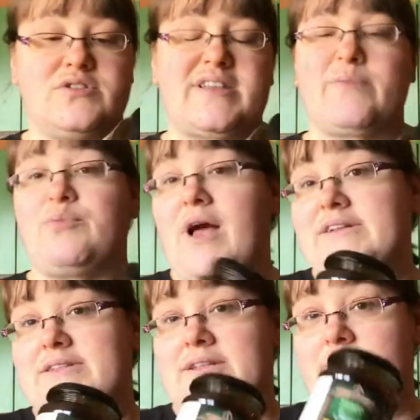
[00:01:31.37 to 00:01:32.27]
So it's like
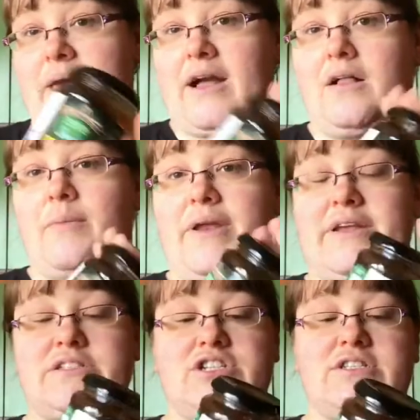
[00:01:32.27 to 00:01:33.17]
Branston pickle, but
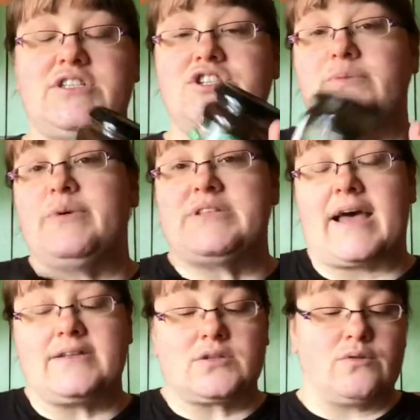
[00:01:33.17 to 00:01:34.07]
it's just the cheaper
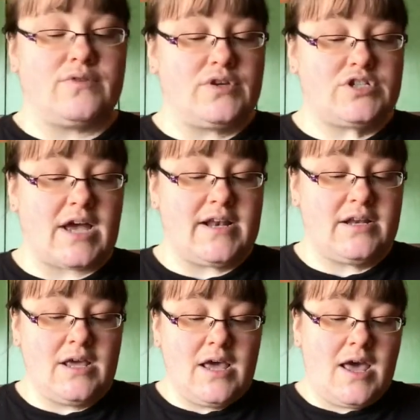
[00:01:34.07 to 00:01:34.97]
Tesco version.
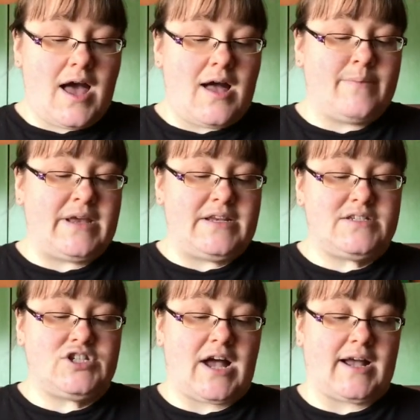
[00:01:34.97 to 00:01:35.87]
It
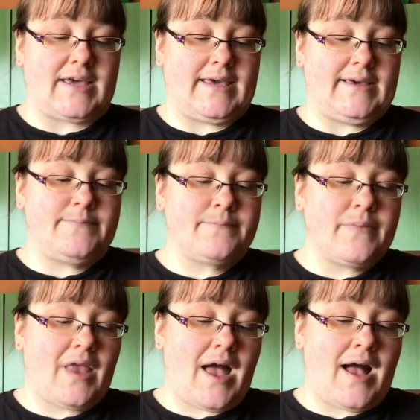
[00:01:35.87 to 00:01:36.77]
is chunky,
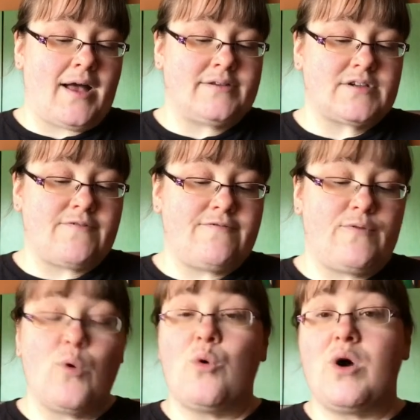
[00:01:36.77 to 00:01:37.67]
and
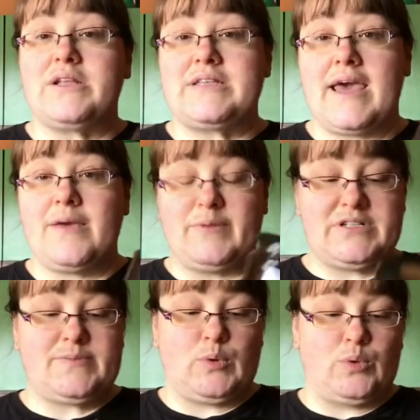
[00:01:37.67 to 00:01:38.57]
for a
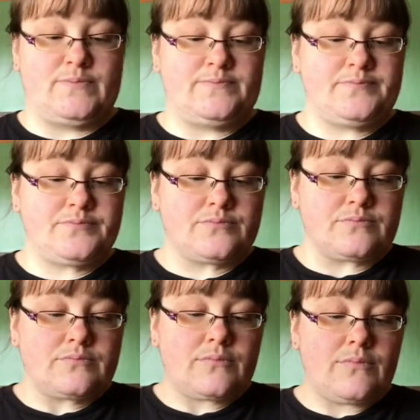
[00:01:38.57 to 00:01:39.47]
tablespoon,
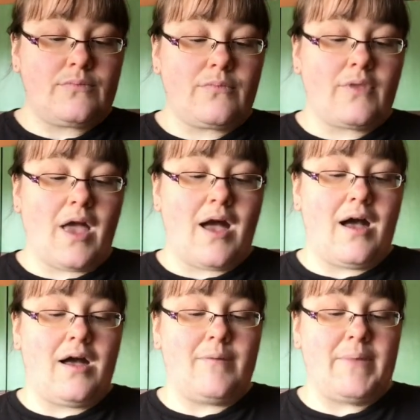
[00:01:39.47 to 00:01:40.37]

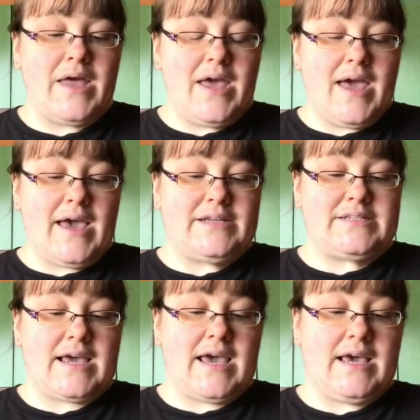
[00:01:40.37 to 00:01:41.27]
it
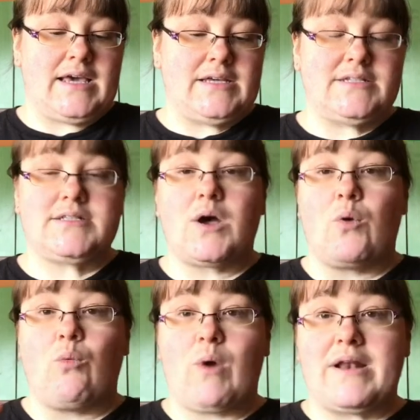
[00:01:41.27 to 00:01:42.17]
is
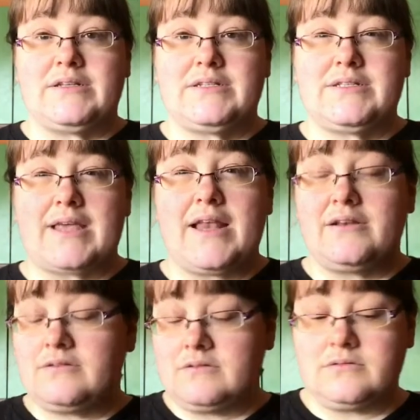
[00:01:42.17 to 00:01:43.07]
1
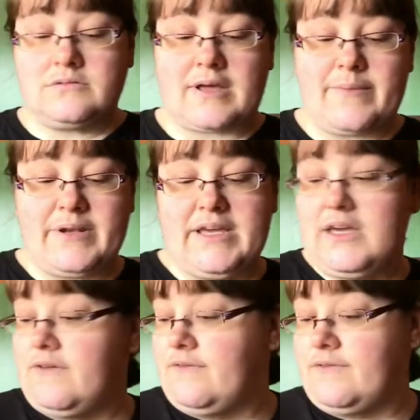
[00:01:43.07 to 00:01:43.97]
sin, I
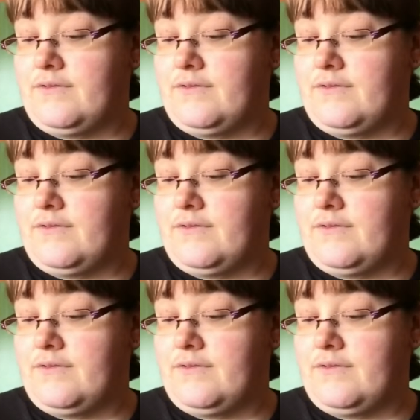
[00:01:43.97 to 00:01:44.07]
believe.